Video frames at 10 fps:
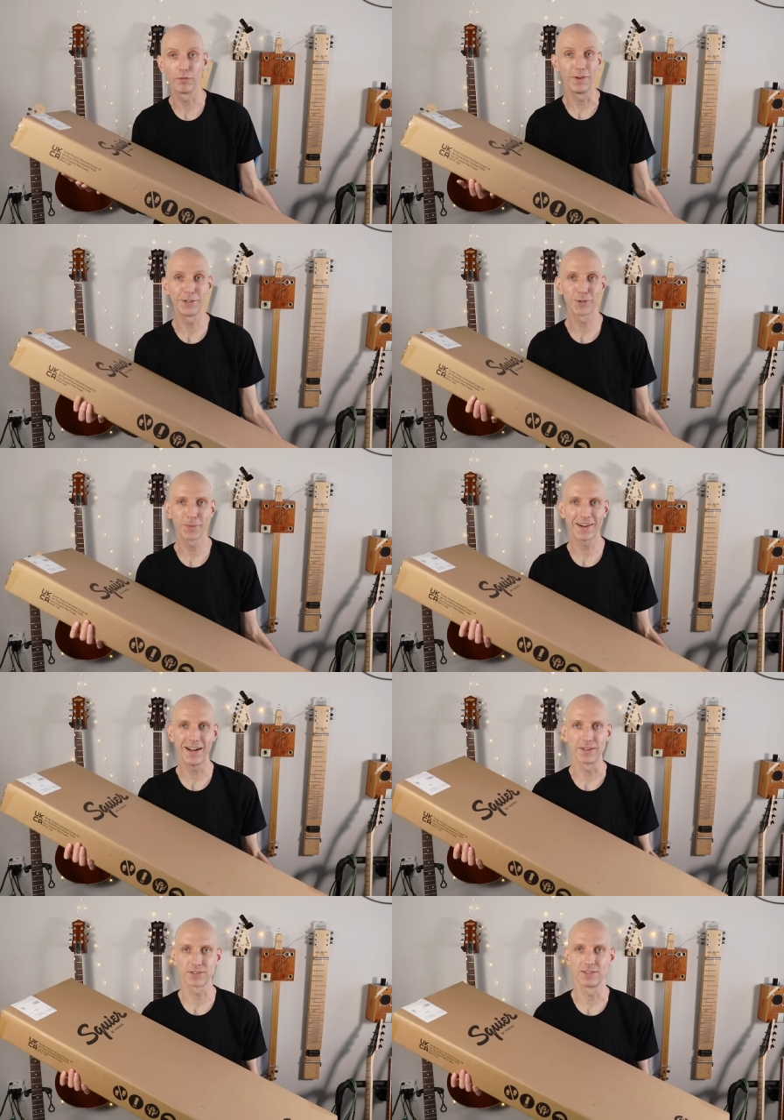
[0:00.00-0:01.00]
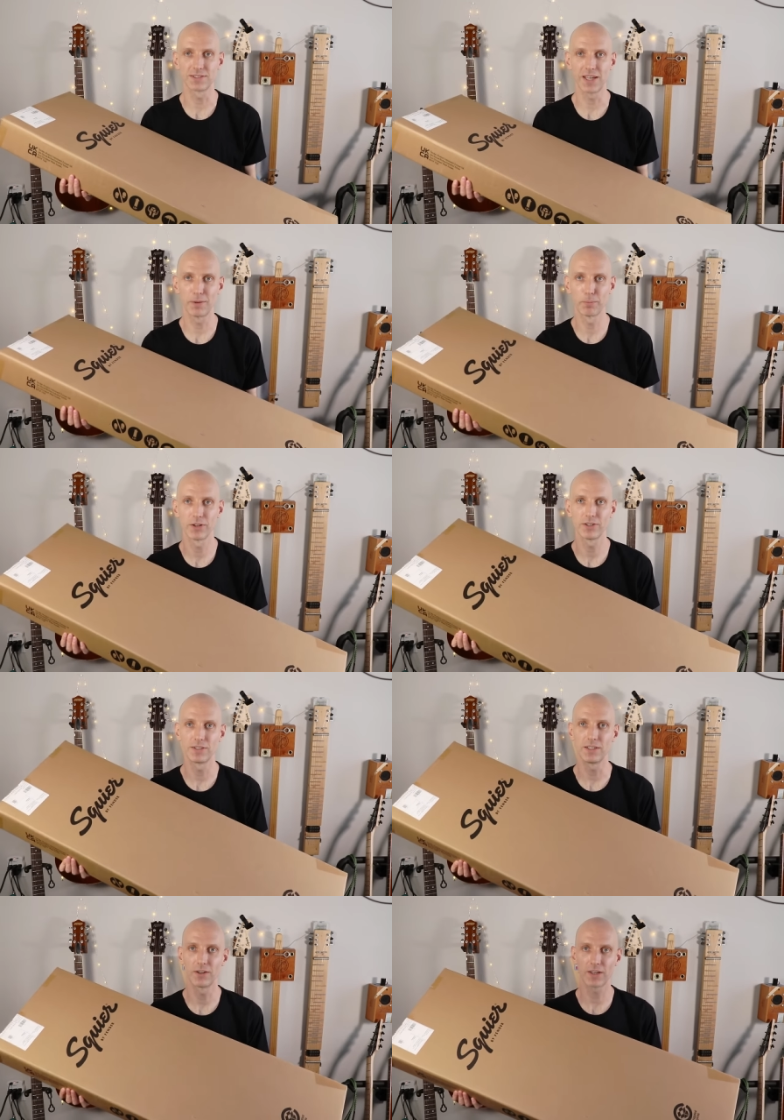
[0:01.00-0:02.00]
the Fender warehouse in San
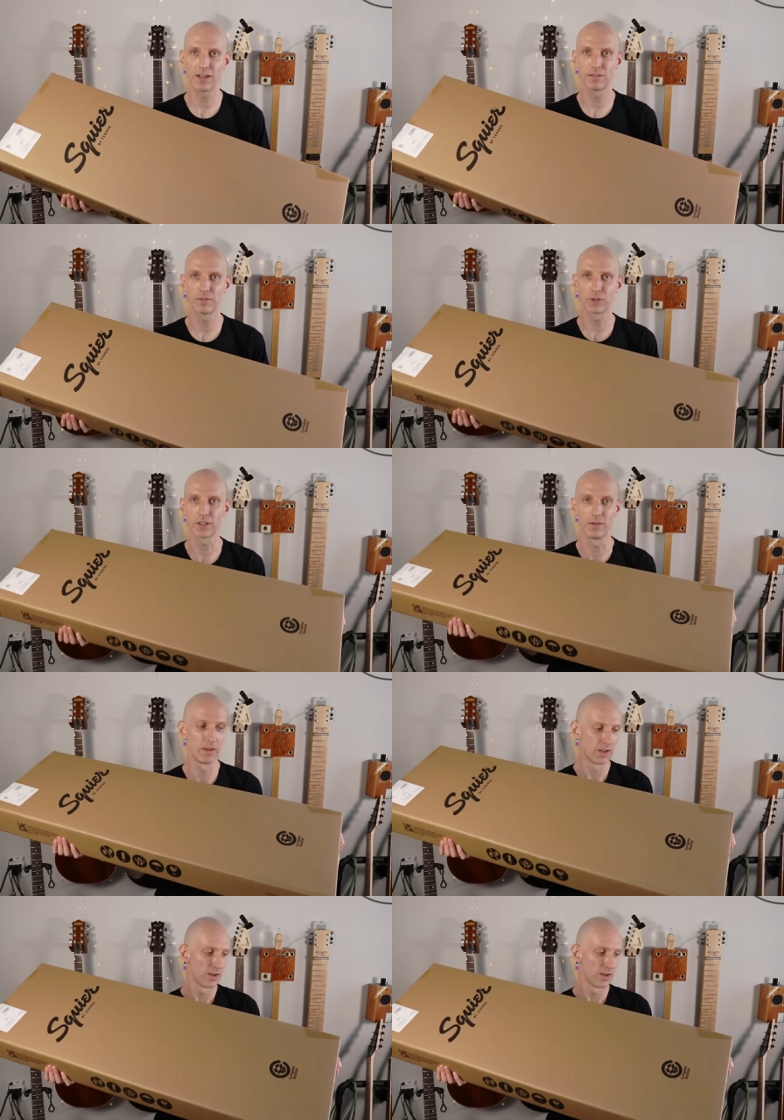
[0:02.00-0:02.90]
Bernardino, California.